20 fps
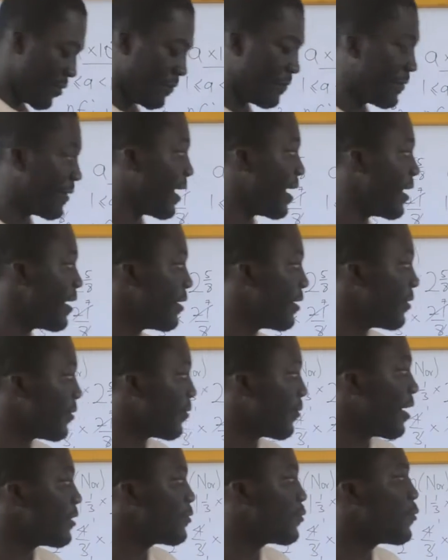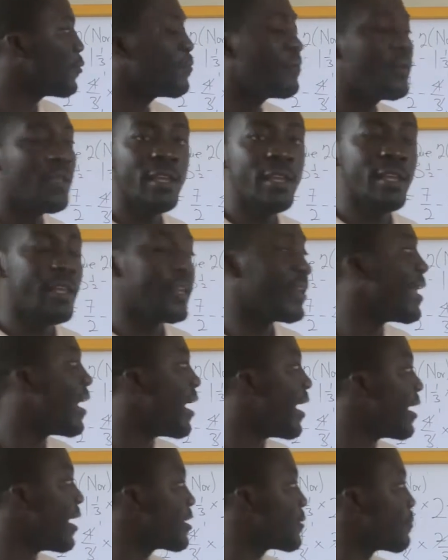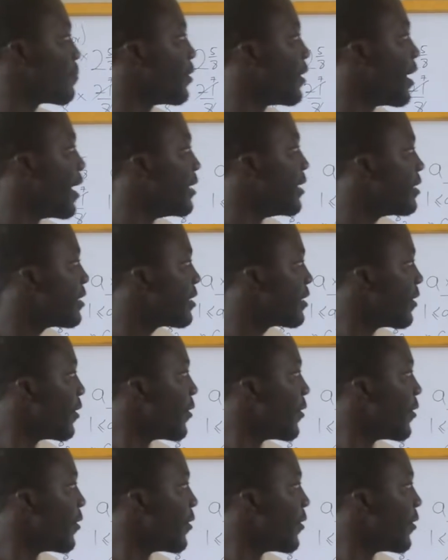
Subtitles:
of 10. What will be the exponent?